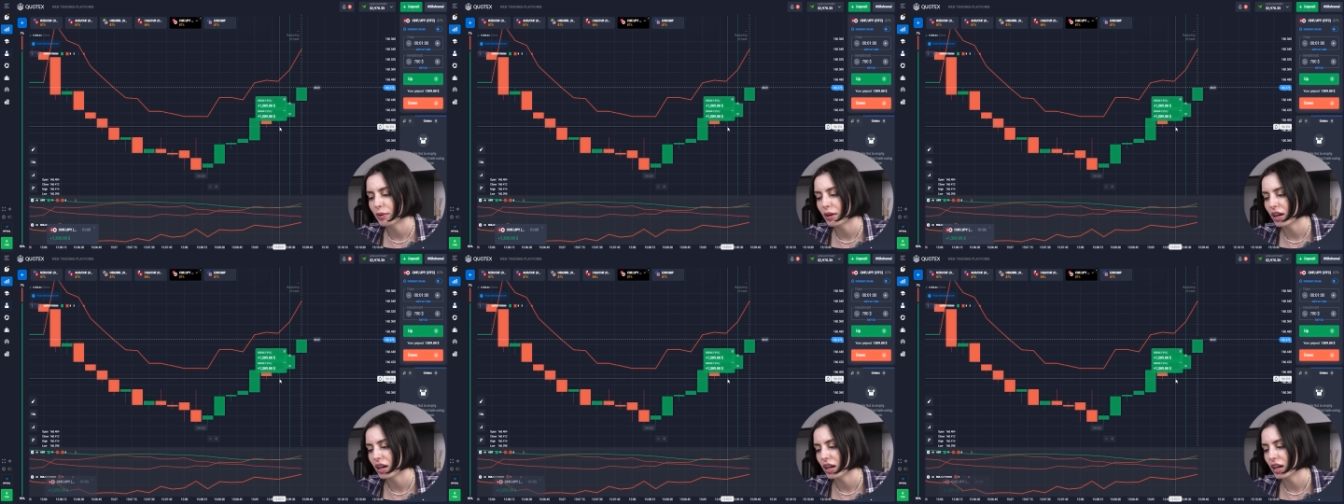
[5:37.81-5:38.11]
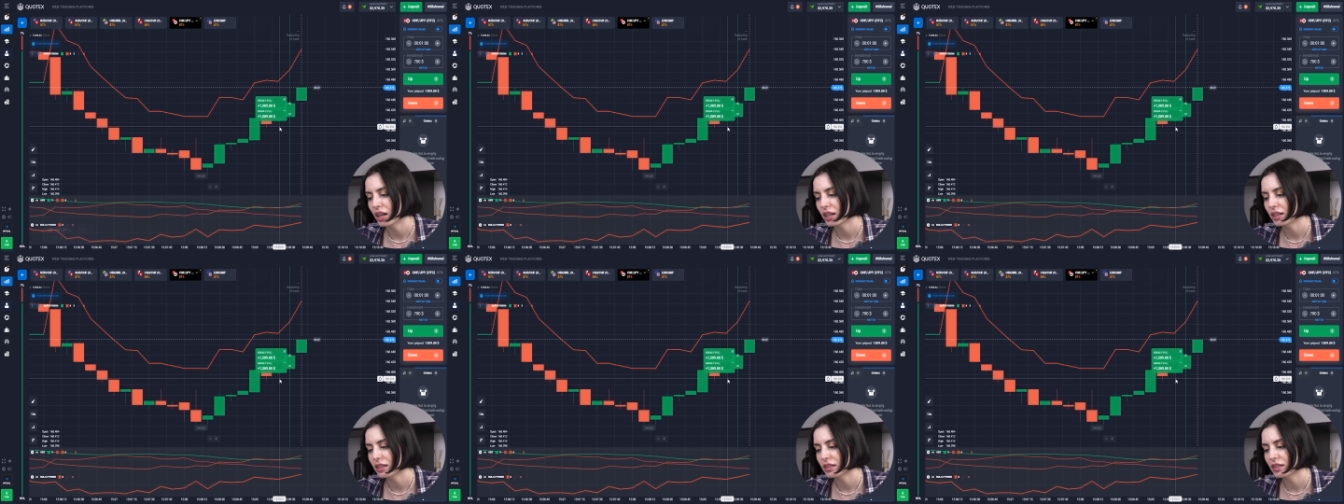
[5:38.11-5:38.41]

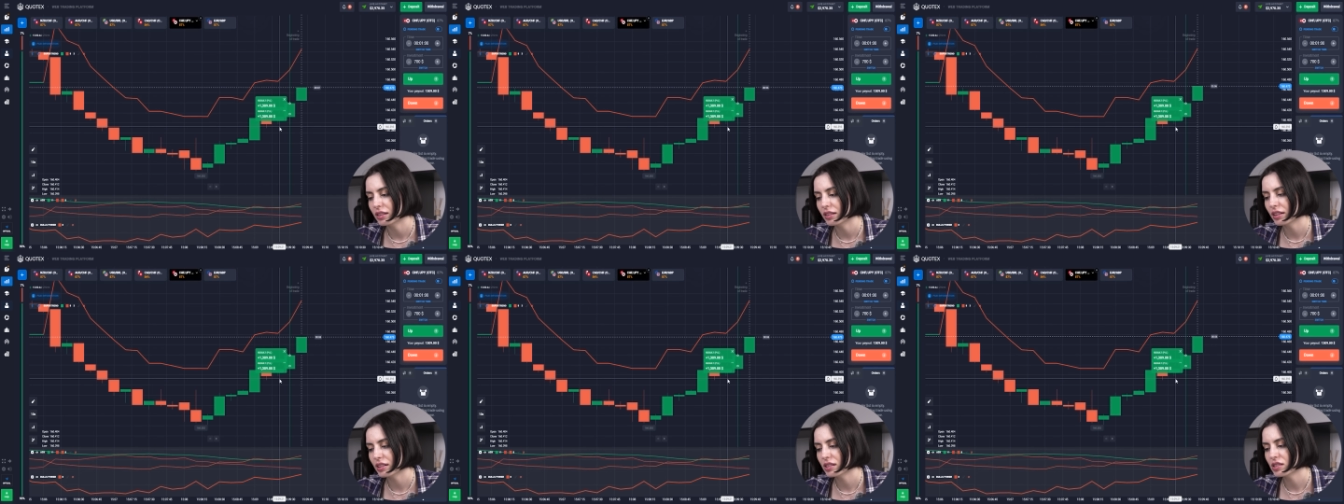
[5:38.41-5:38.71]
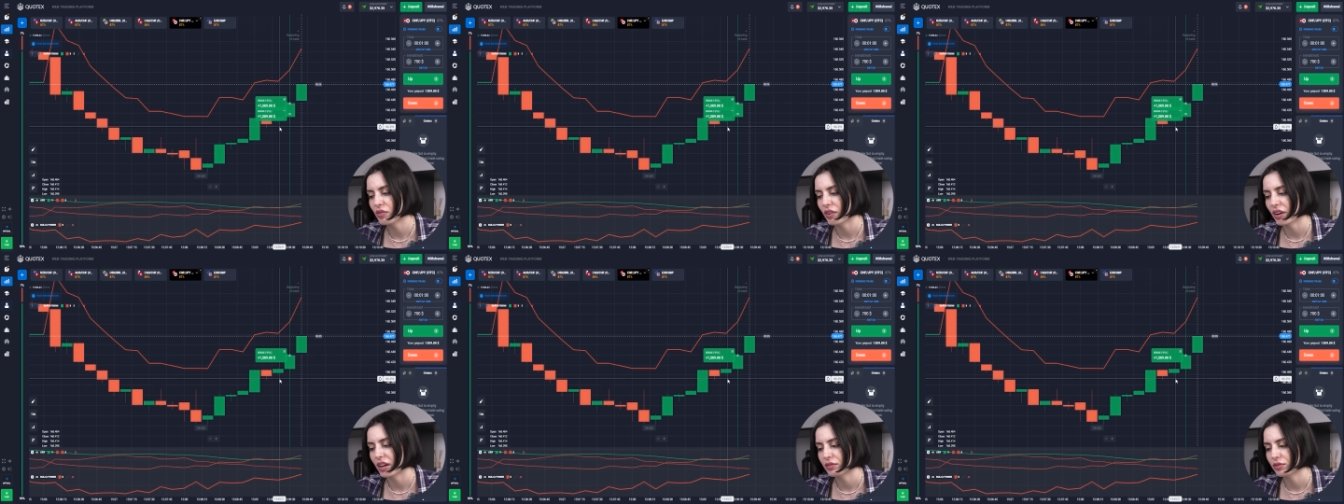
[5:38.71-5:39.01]
but
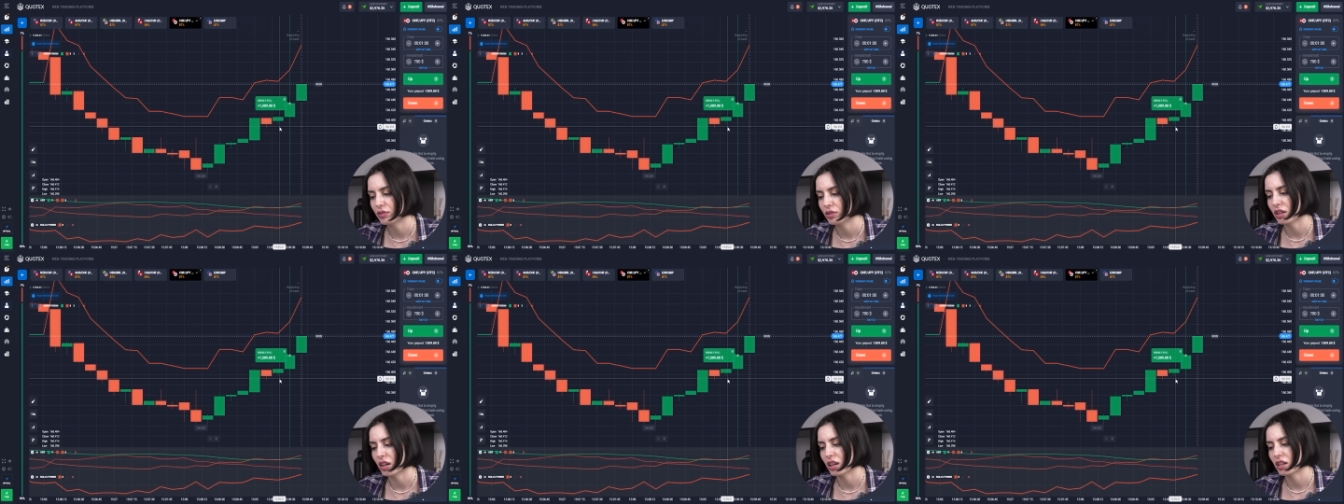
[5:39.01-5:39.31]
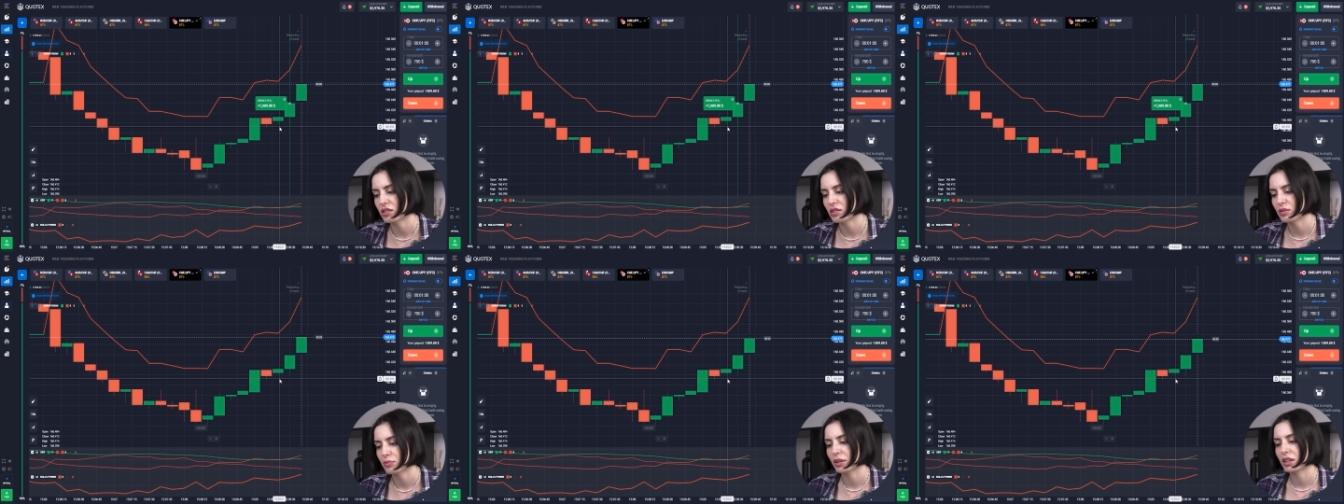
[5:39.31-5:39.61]
it's fine for
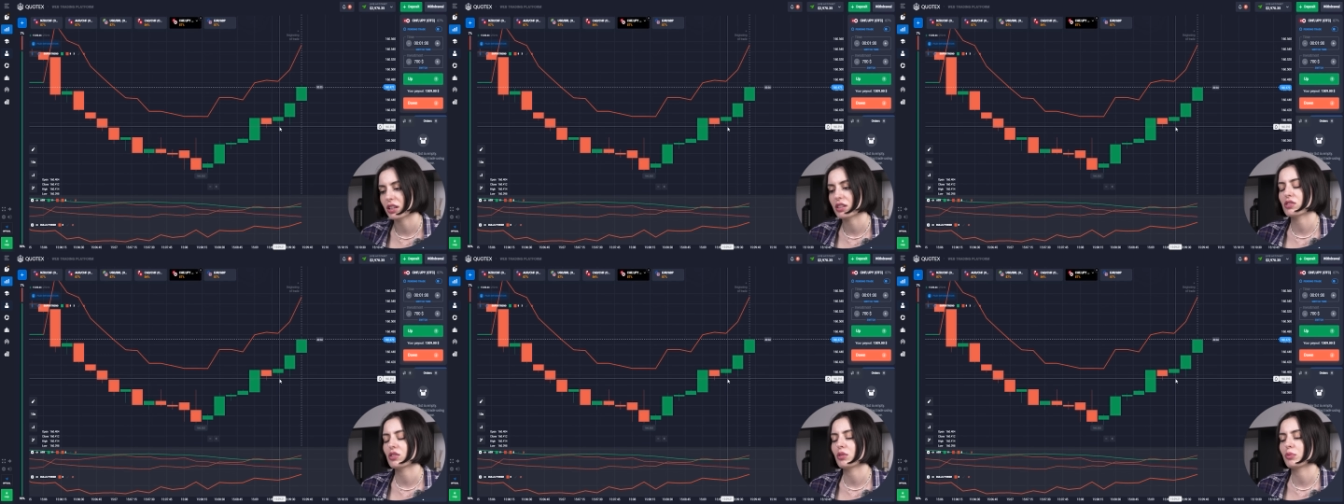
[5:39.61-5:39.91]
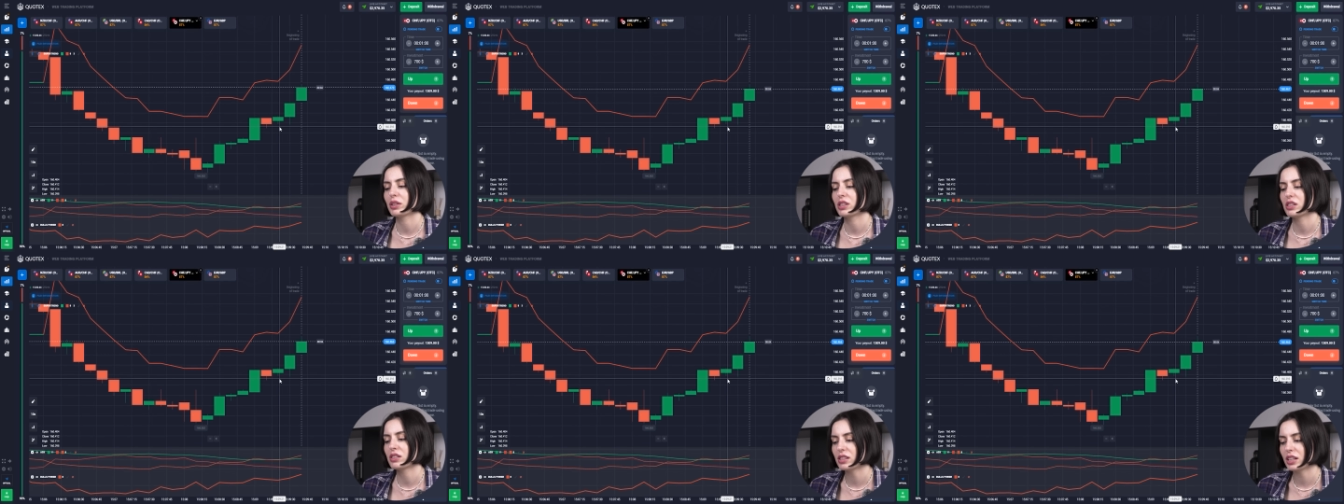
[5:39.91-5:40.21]
us because
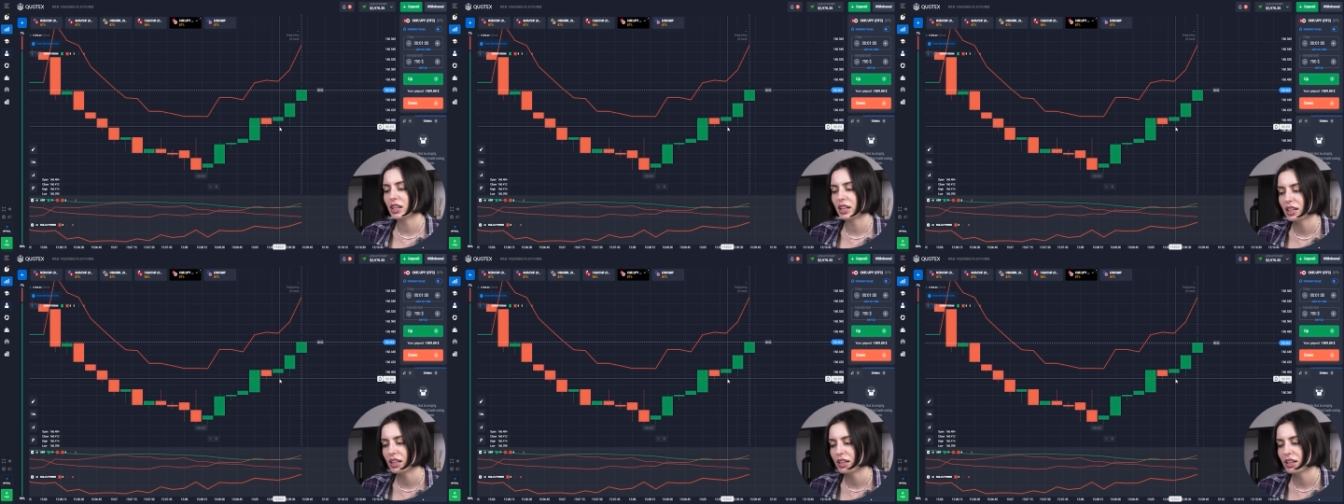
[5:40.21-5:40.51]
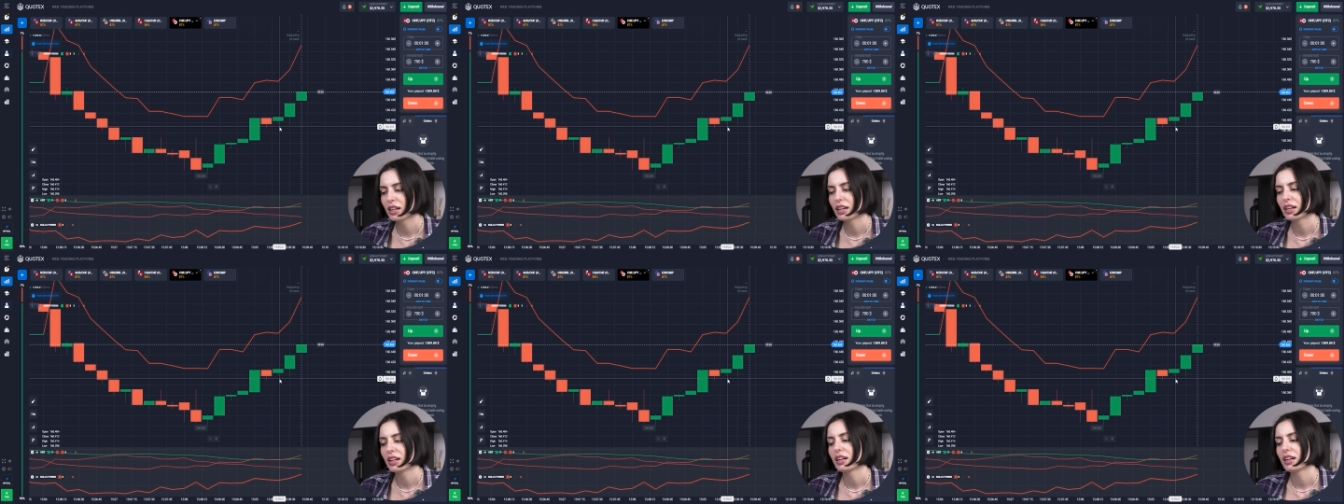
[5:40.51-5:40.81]
you may see